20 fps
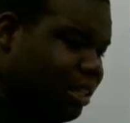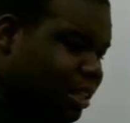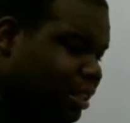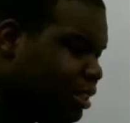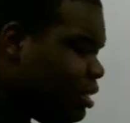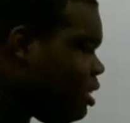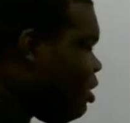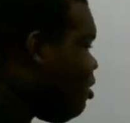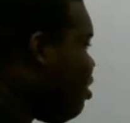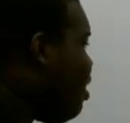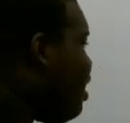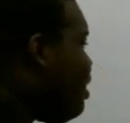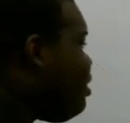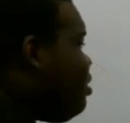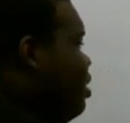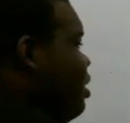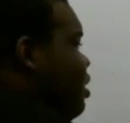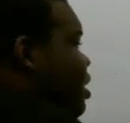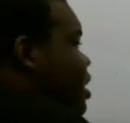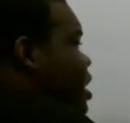So if you
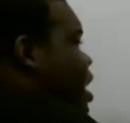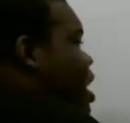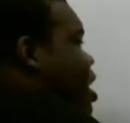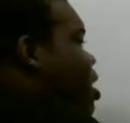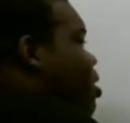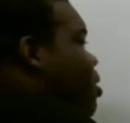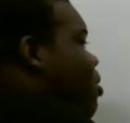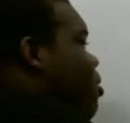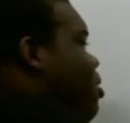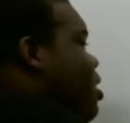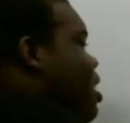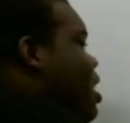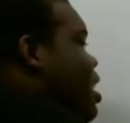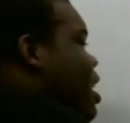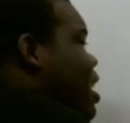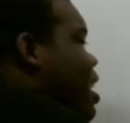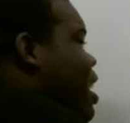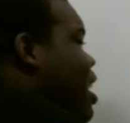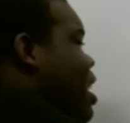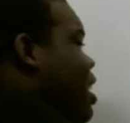actually look at it, it will
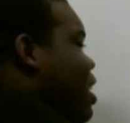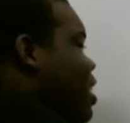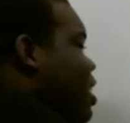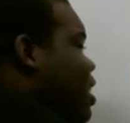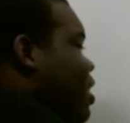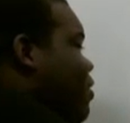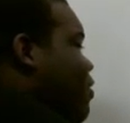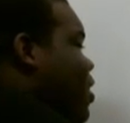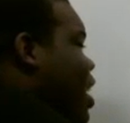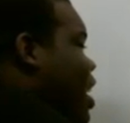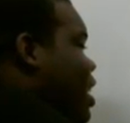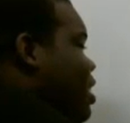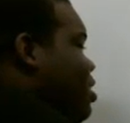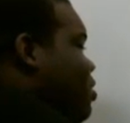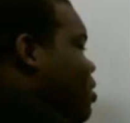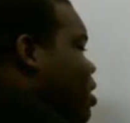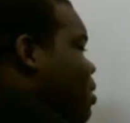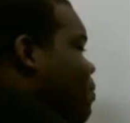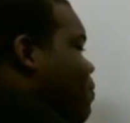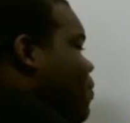kind of
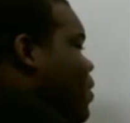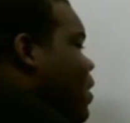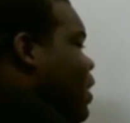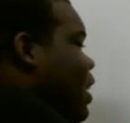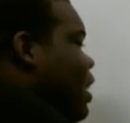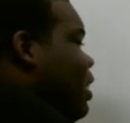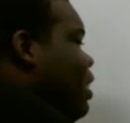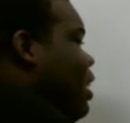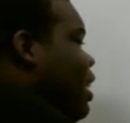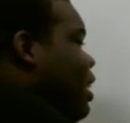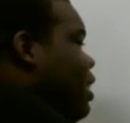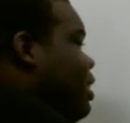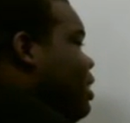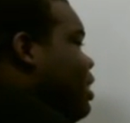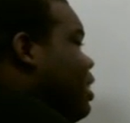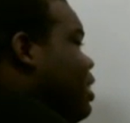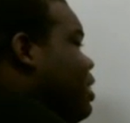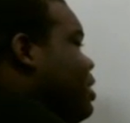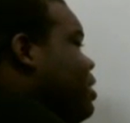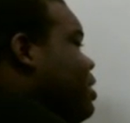actually fill it like
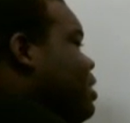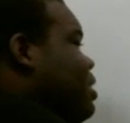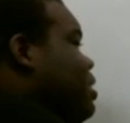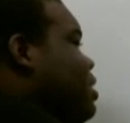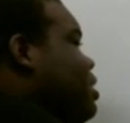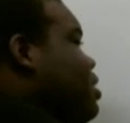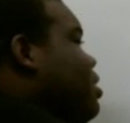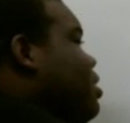this.